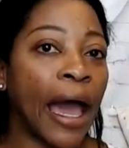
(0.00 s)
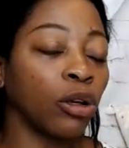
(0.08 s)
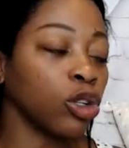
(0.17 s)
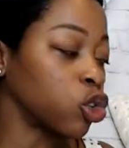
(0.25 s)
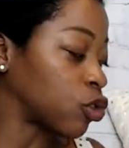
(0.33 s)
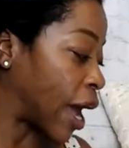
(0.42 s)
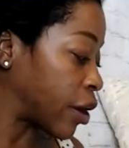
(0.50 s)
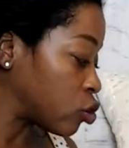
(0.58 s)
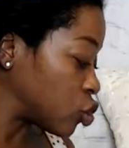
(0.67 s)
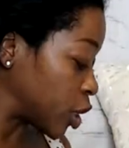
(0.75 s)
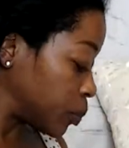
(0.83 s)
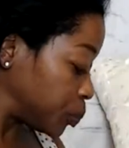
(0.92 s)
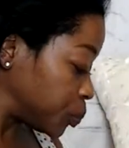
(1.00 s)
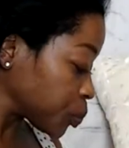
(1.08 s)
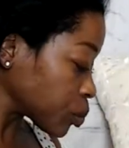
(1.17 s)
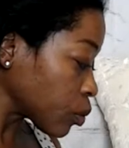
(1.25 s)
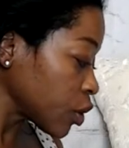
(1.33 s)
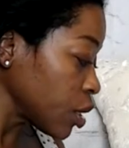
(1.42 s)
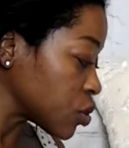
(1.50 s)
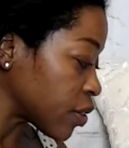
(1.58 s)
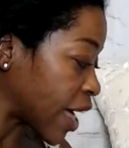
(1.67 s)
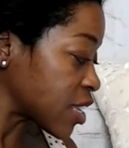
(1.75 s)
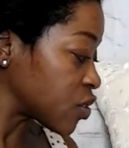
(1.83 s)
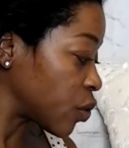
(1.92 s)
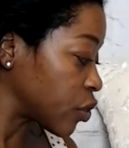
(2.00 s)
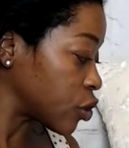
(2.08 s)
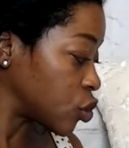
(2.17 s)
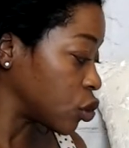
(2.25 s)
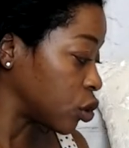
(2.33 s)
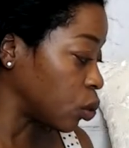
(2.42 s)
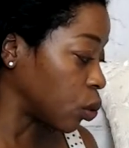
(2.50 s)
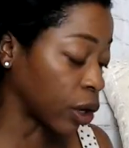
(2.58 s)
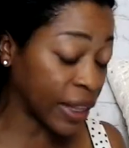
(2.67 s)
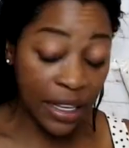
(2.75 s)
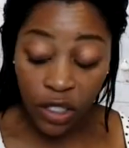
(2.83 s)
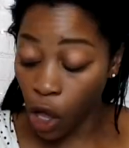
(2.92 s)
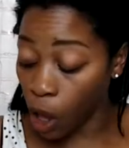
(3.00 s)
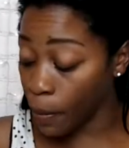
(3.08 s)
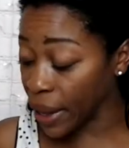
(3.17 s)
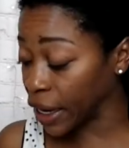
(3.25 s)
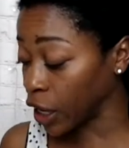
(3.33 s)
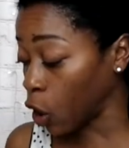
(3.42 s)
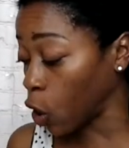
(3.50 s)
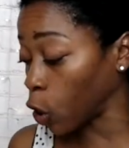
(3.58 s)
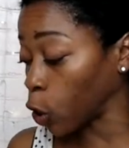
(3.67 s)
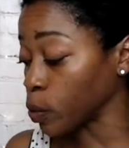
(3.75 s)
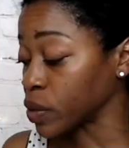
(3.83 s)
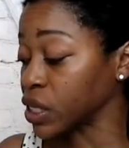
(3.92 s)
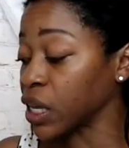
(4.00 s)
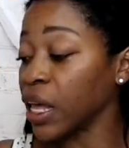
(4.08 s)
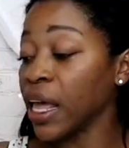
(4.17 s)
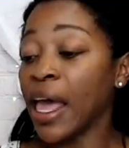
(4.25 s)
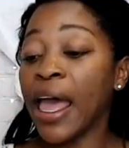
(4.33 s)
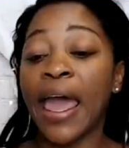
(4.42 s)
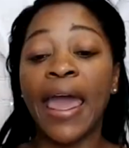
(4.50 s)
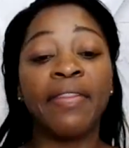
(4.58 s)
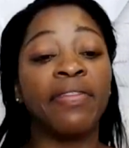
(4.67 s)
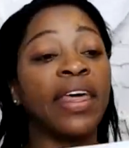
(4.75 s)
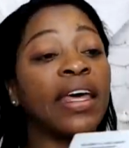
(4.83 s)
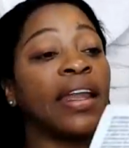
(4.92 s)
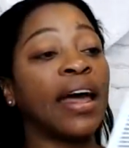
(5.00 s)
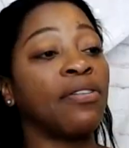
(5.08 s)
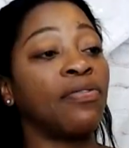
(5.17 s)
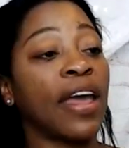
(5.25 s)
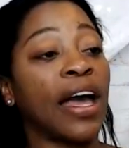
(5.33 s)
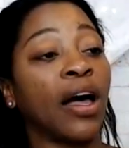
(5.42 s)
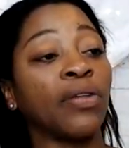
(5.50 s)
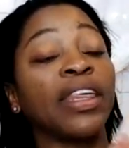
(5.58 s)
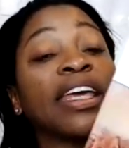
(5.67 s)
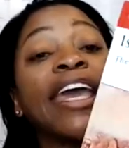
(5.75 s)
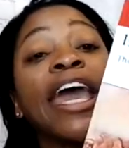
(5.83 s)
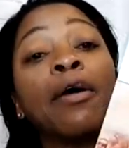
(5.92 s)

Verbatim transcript: battle strategy. So that's for the Zulu War. That's called Men at Arms. And then I found the